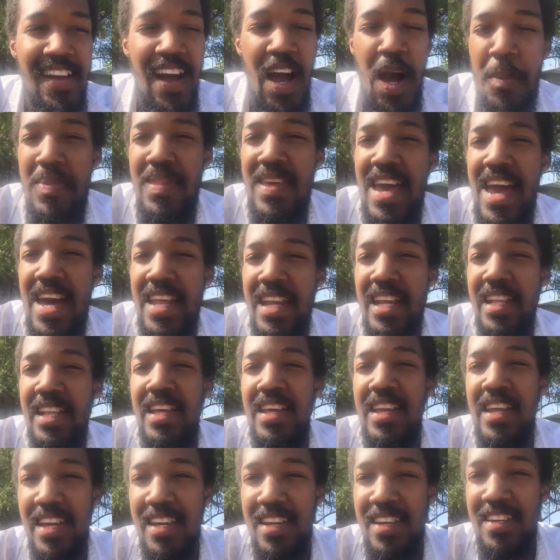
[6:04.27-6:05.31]
I'm the
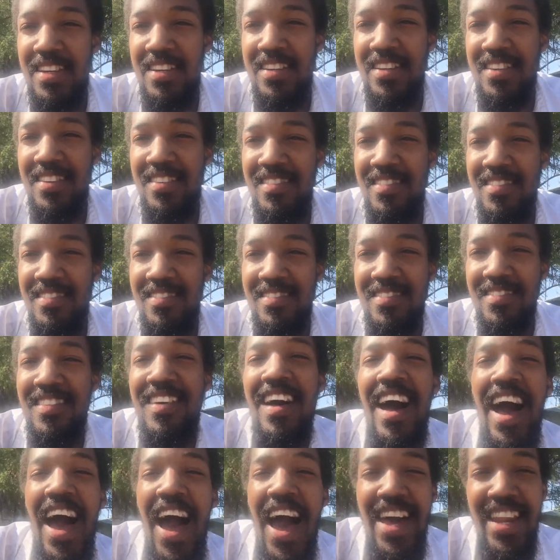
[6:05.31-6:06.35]
analytic.
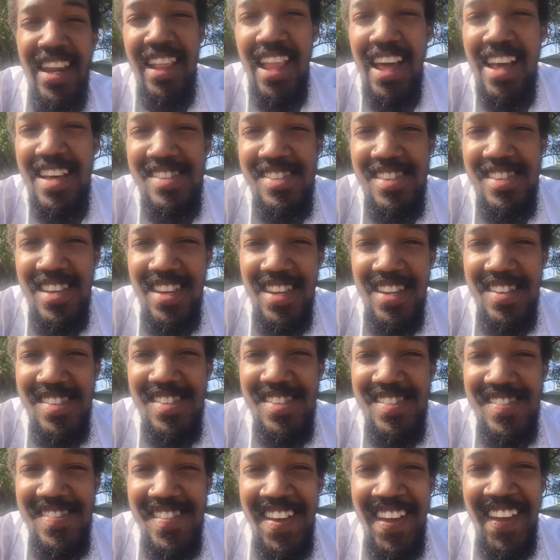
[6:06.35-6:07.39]
I analyze
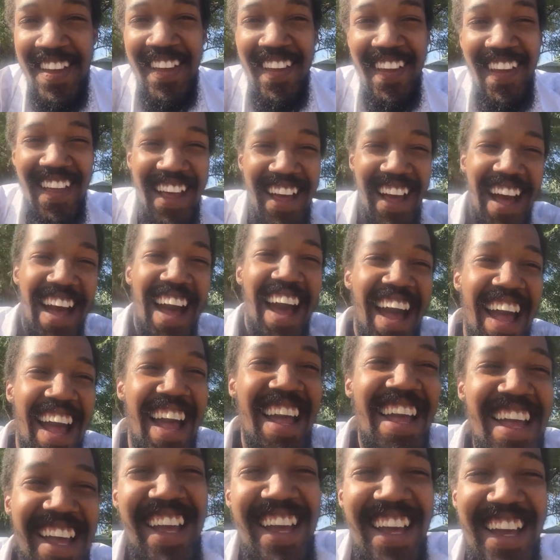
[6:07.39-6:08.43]
things.
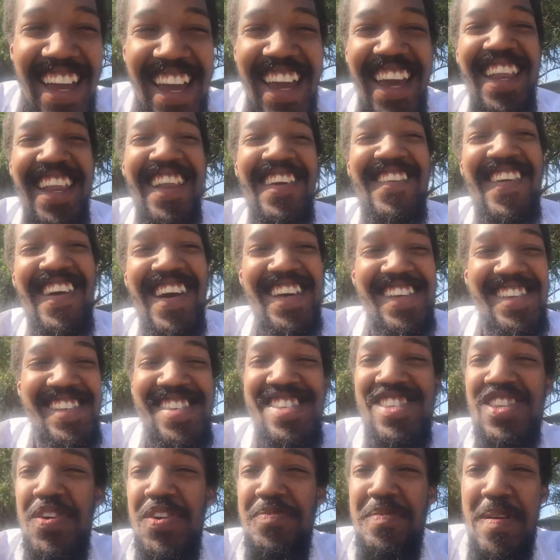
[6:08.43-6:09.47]
Anyways,
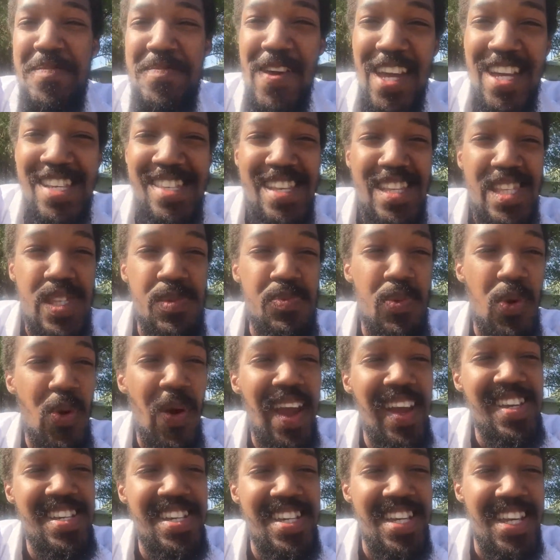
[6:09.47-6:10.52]
so my biggest
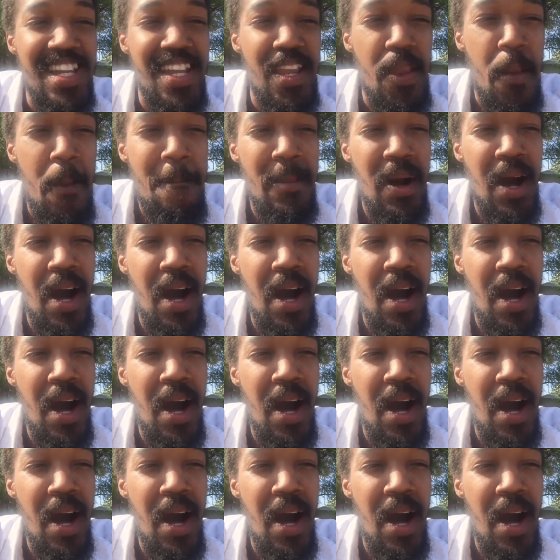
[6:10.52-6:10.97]
inspiration